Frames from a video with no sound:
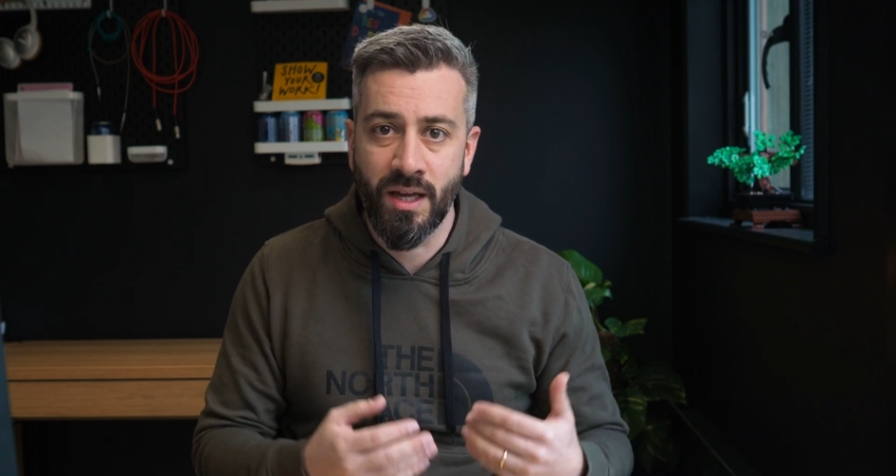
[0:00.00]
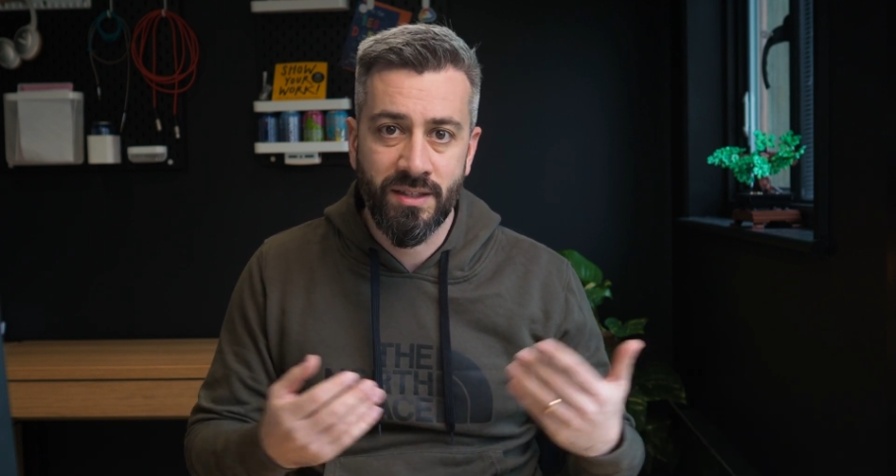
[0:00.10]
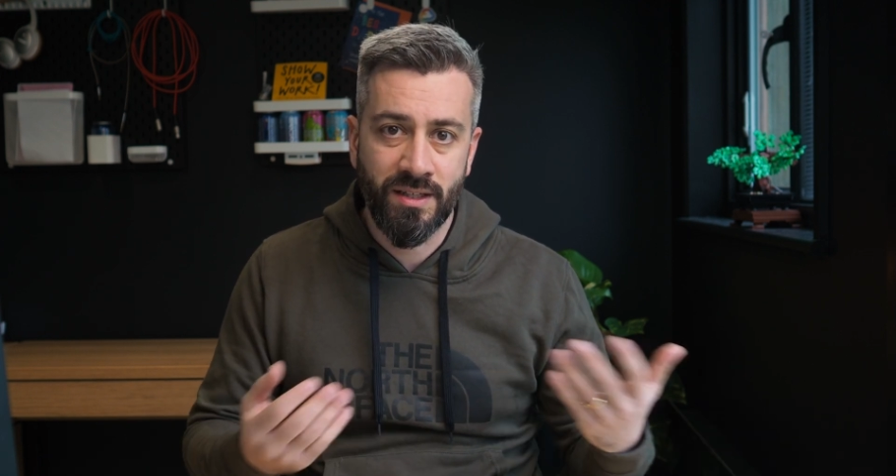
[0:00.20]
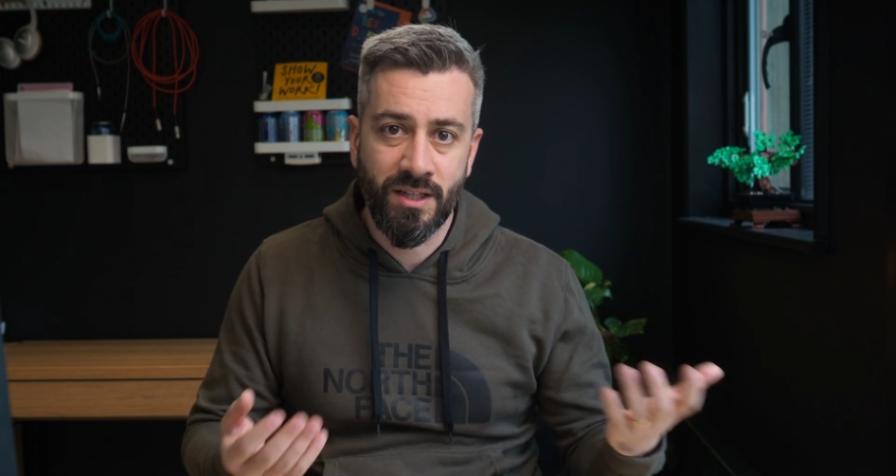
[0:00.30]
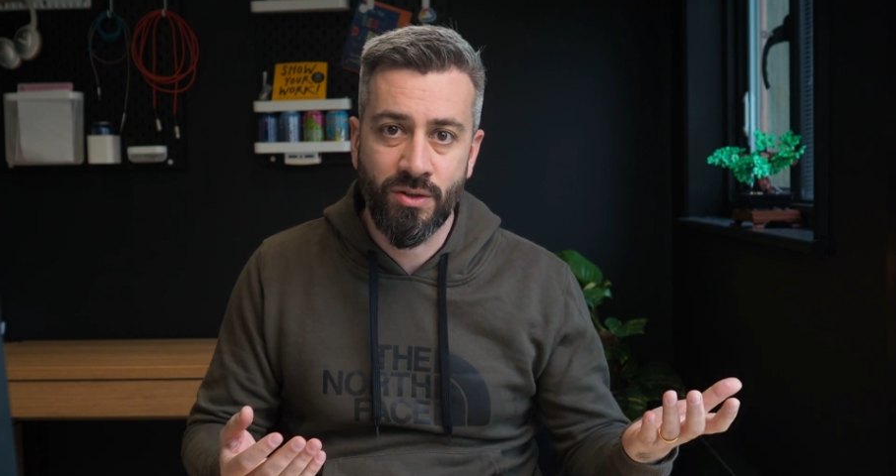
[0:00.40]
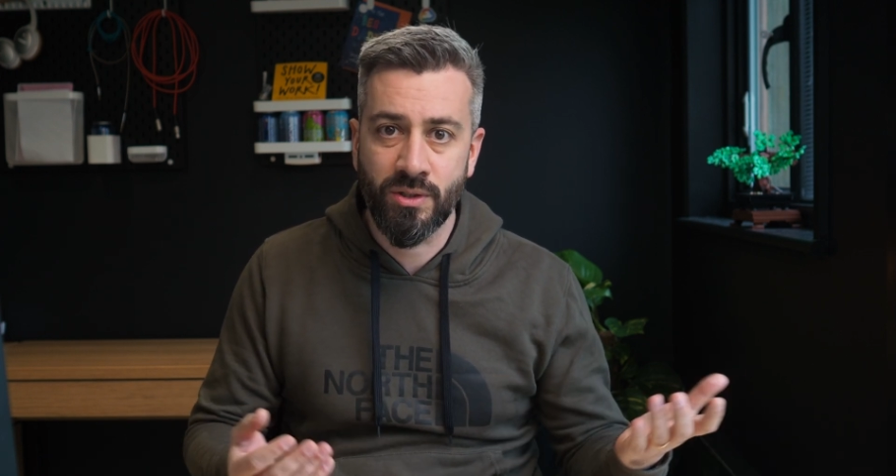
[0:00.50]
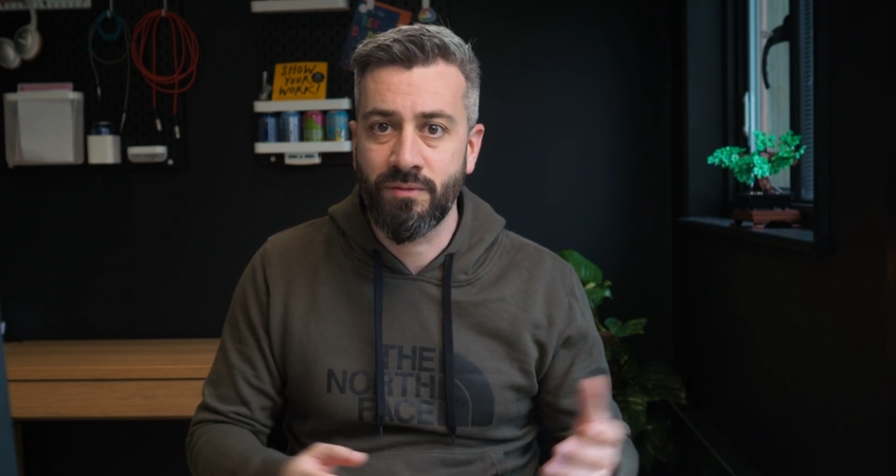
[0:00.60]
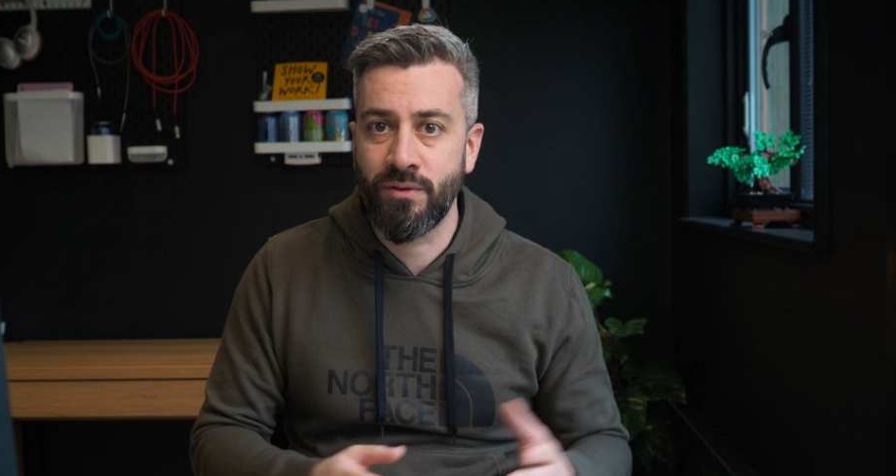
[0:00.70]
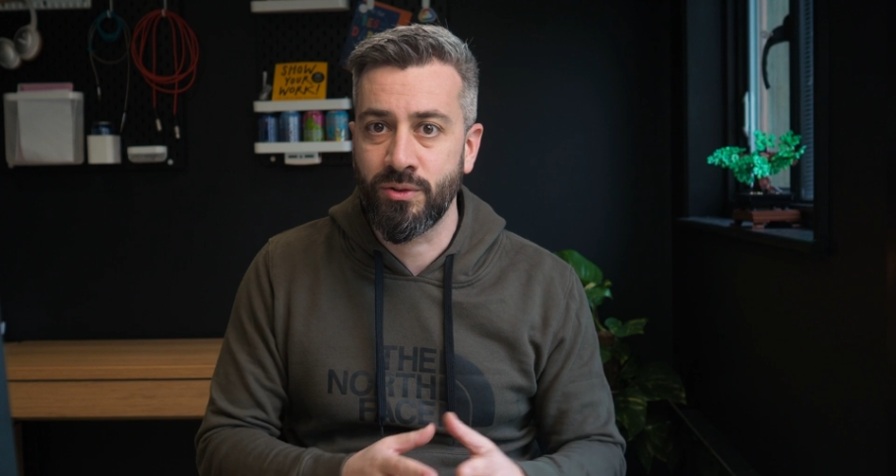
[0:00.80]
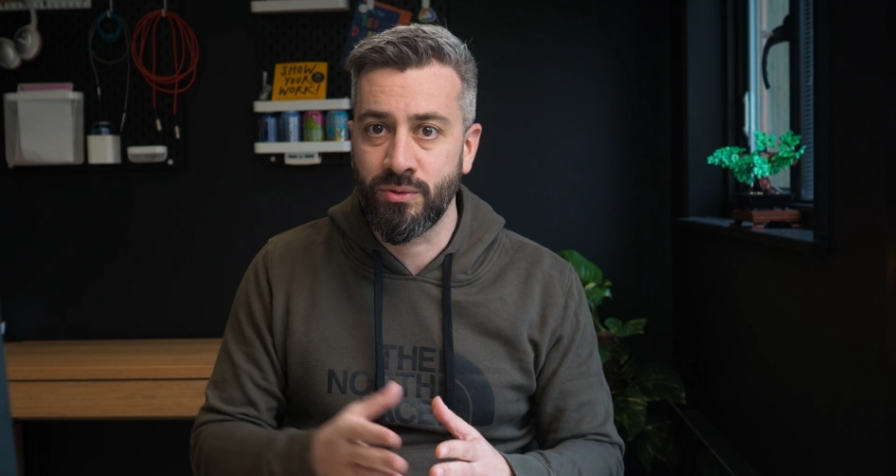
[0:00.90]
such a
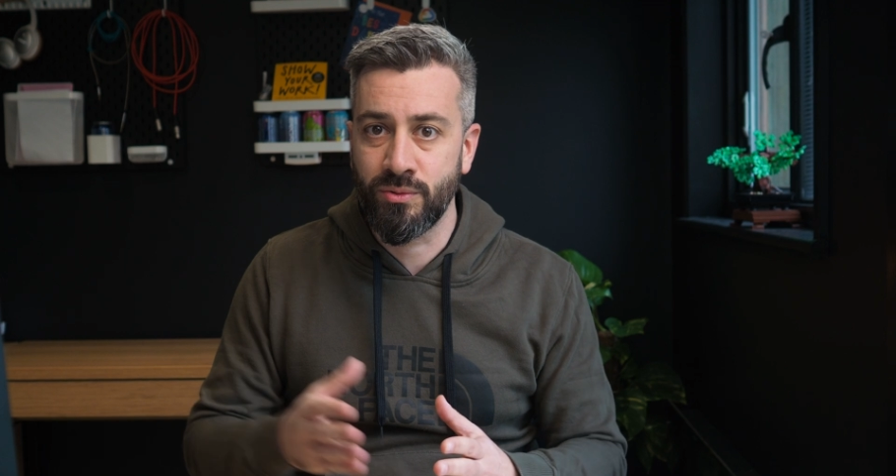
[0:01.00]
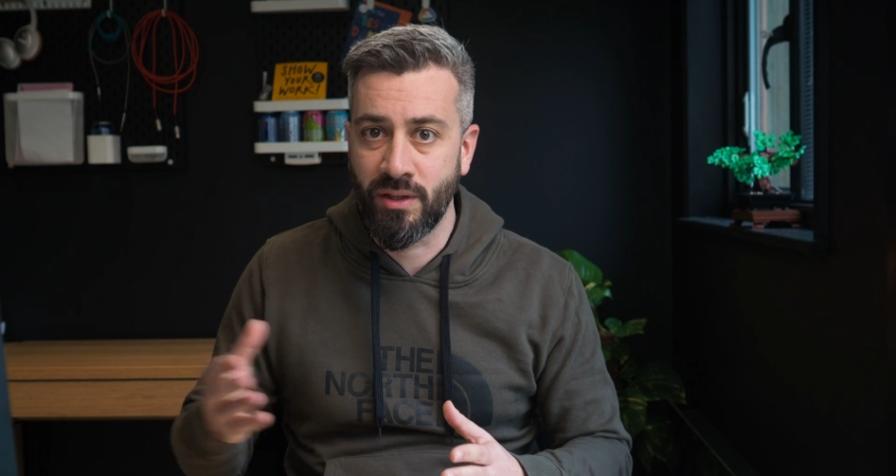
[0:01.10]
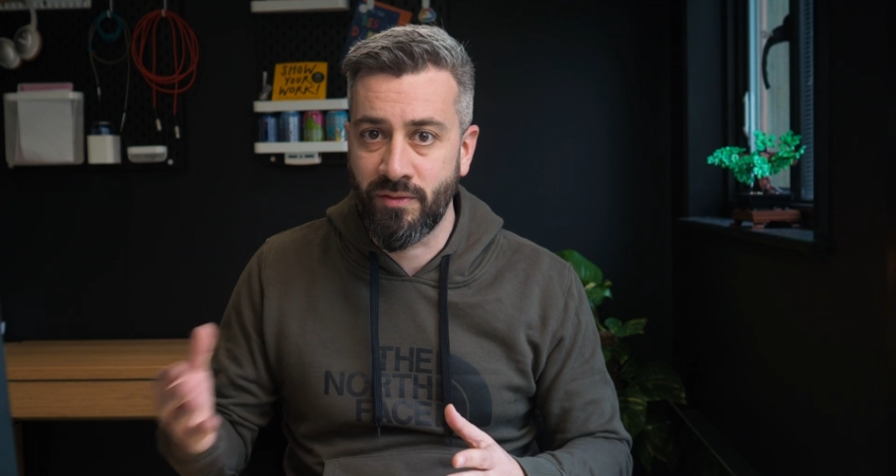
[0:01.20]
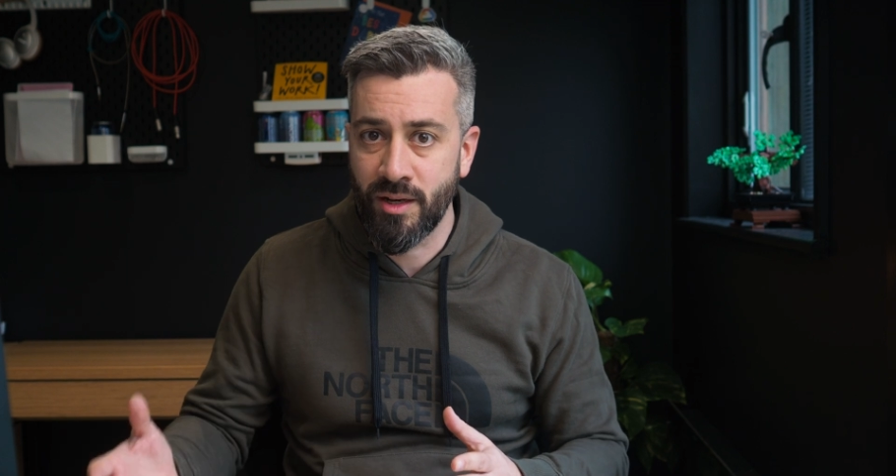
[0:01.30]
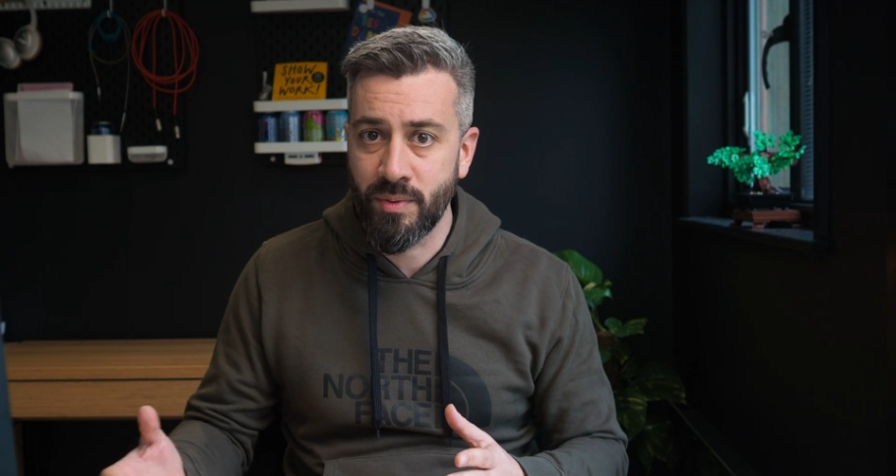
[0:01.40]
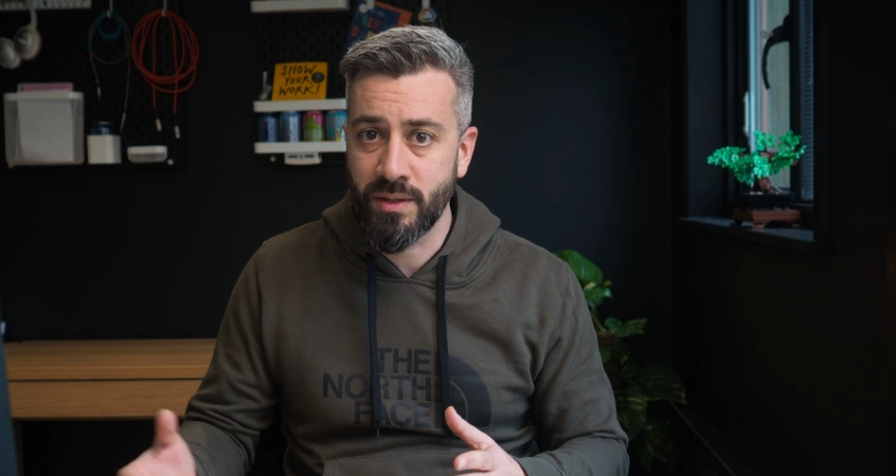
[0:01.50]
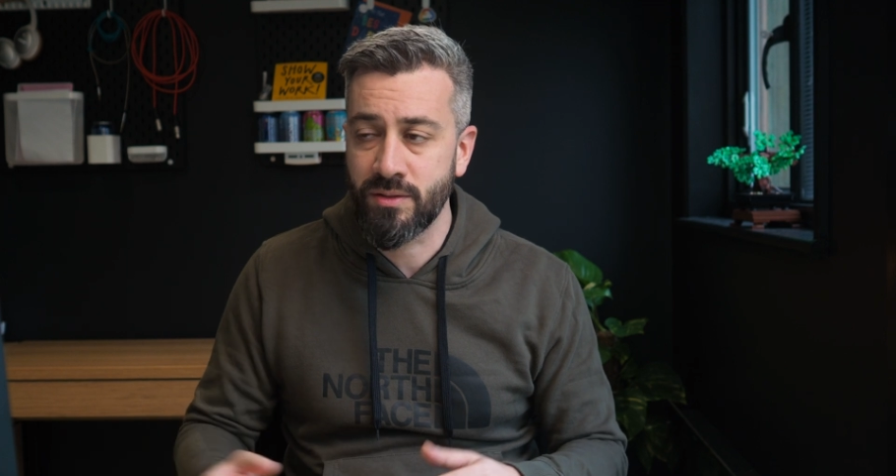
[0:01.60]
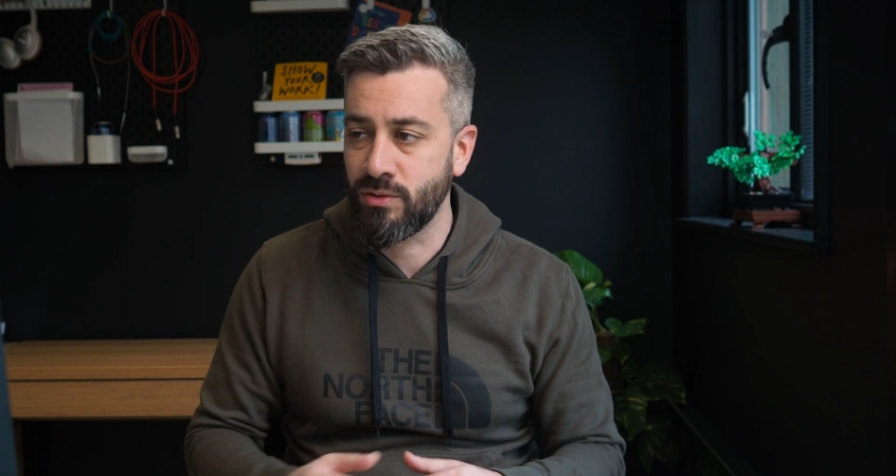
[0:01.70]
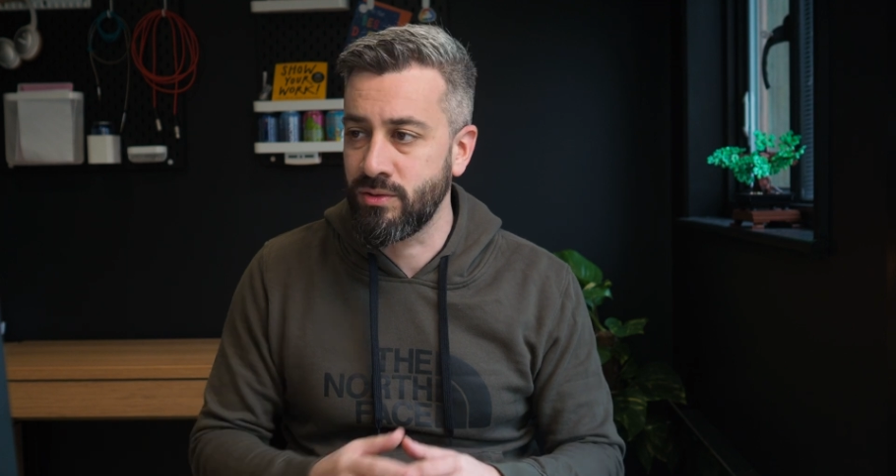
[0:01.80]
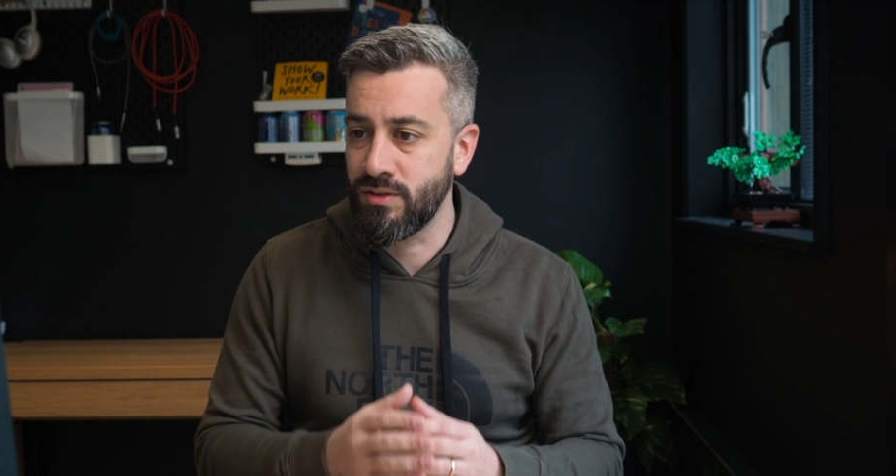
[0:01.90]
workflow to developers.
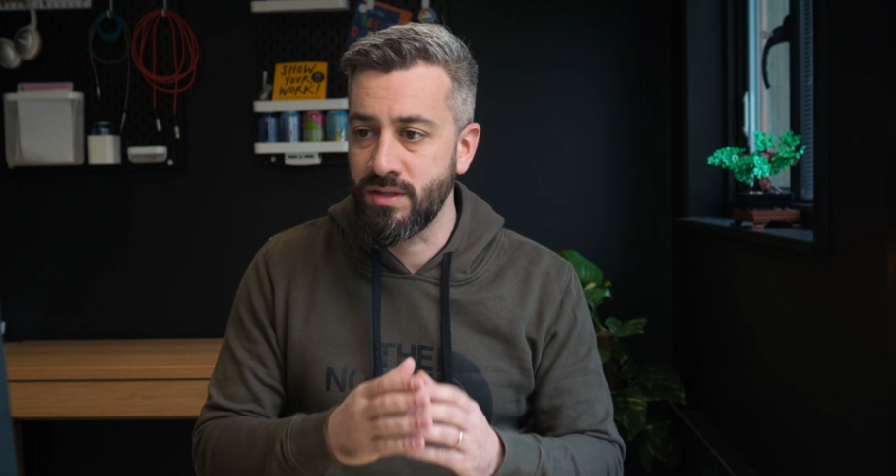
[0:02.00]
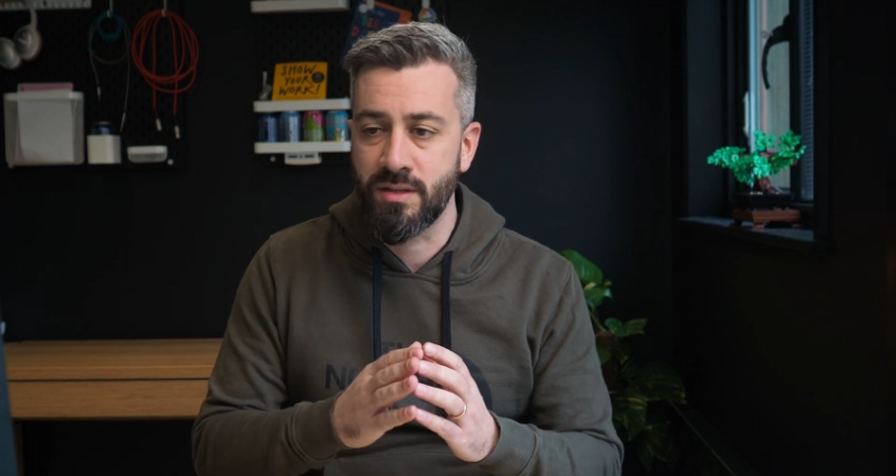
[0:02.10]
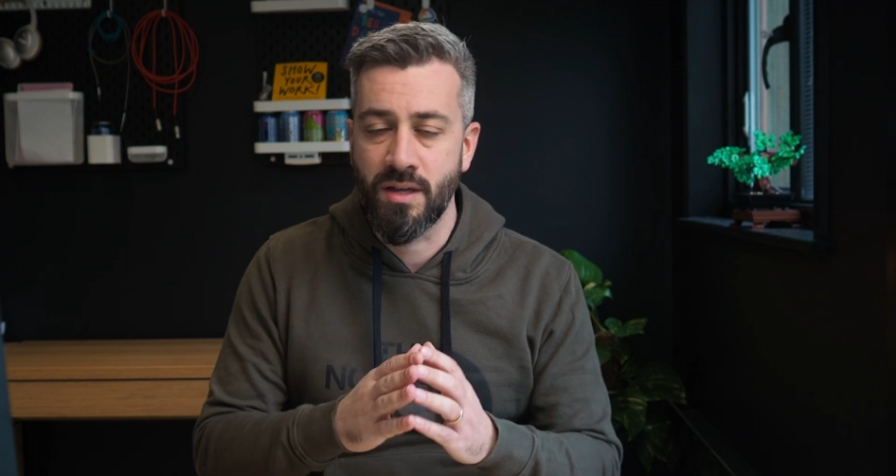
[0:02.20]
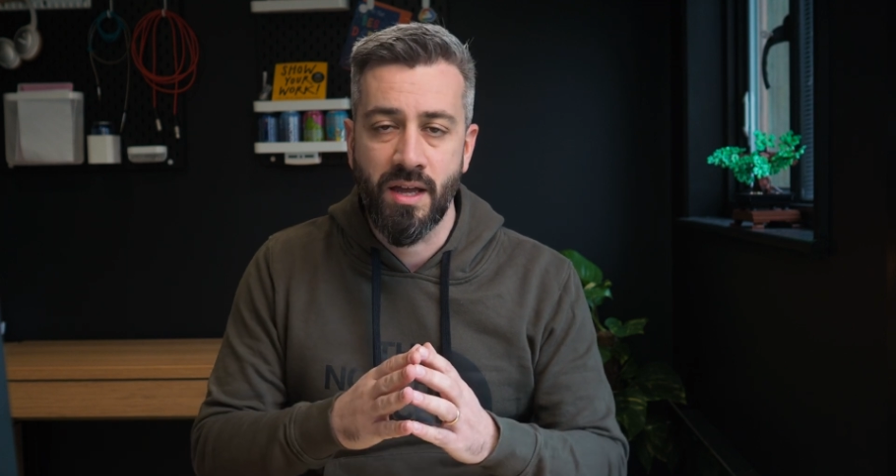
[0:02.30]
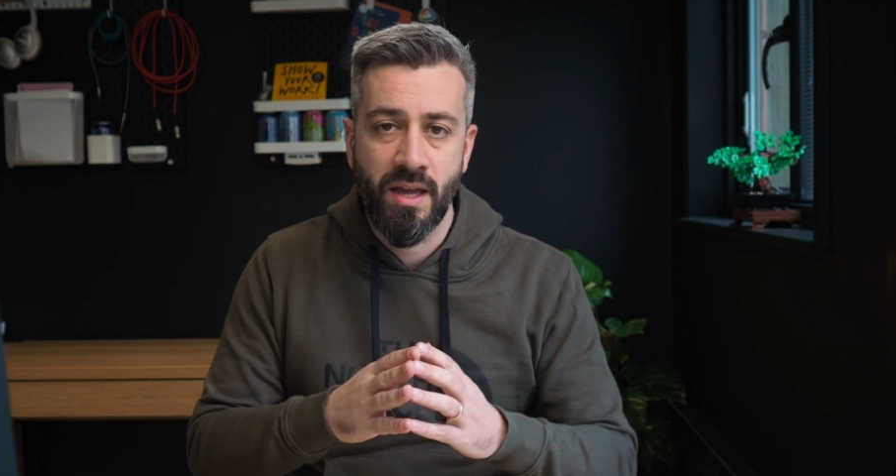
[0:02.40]
So this is